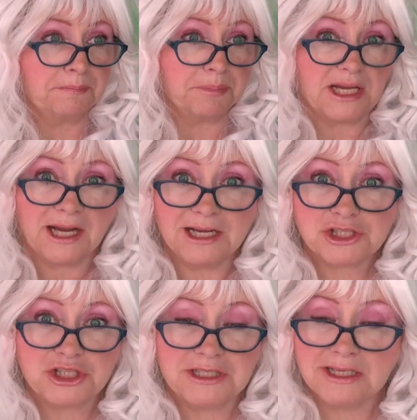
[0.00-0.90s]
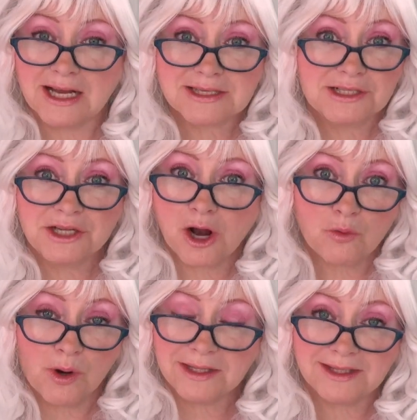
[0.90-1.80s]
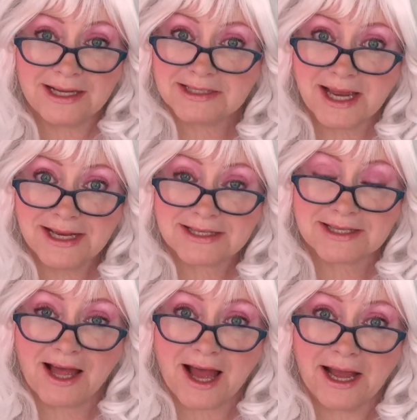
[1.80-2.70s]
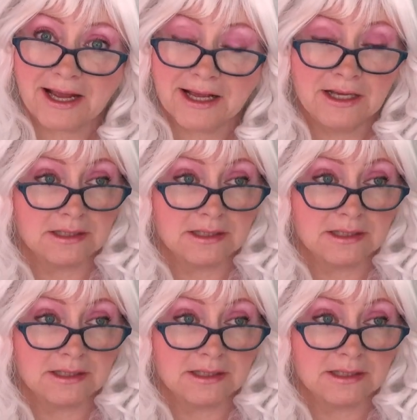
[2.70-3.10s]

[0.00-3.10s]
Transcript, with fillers: Because she doesn't know what they taste like.